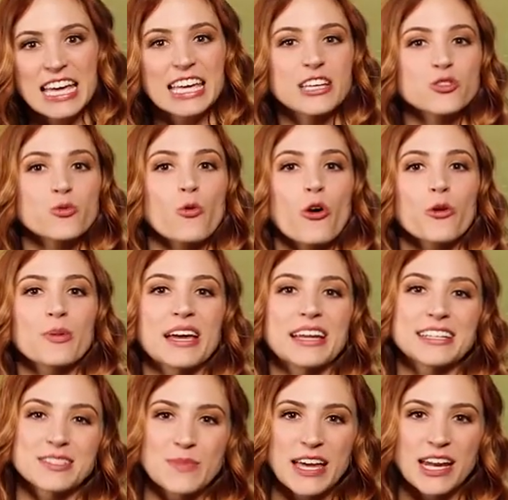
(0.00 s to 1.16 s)
Each
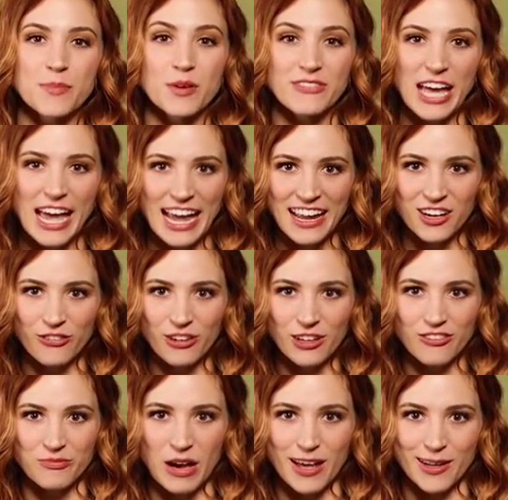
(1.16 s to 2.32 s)
warband is made up of a handful
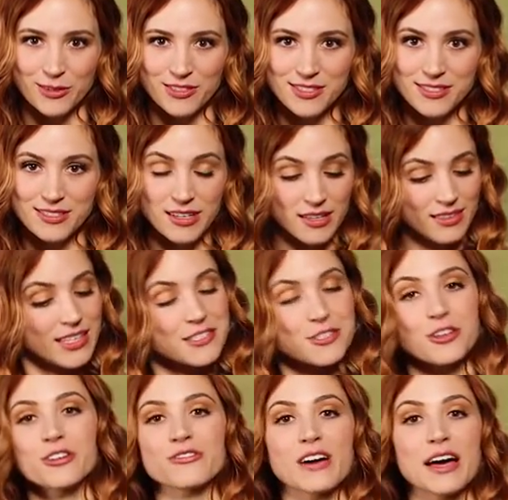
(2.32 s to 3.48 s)
of models. These
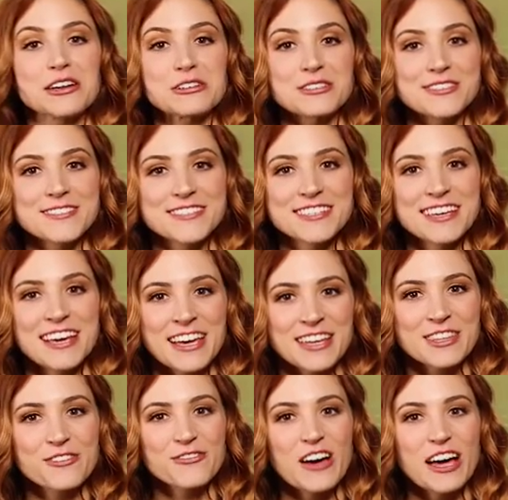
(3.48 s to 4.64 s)
are your fighters.
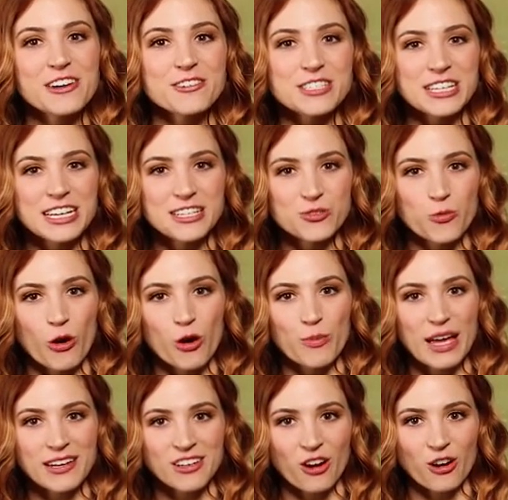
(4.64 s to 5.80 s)
The fighters in each
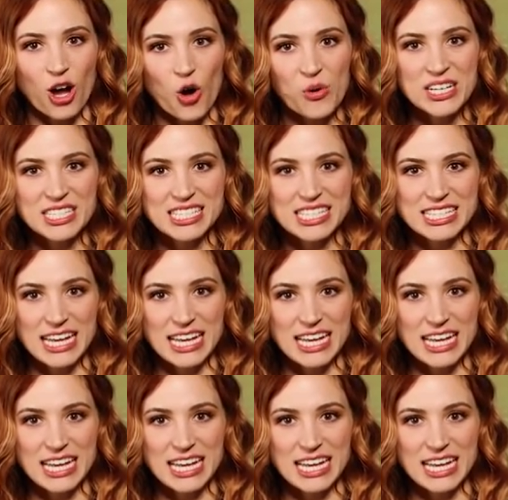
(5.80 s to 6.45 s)
warband are always the